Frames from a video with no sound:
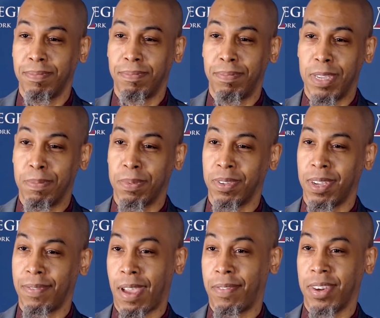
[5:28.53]
People
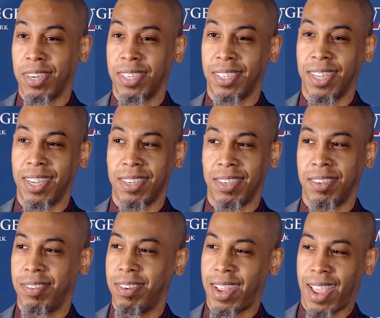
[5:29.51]
of African descent
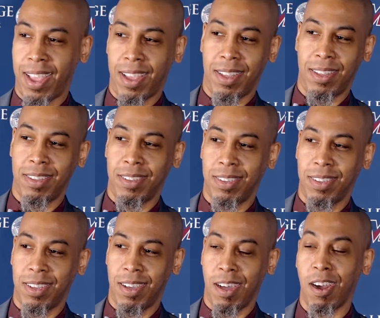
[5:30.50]

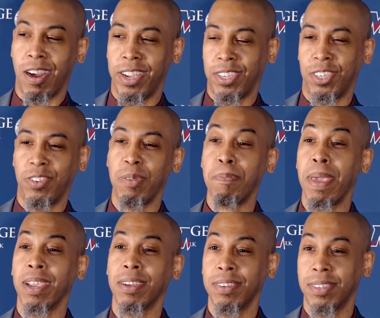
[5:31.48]
are history
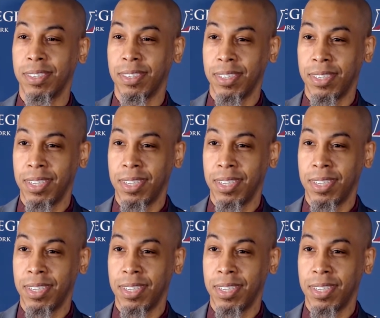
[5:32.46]
makers.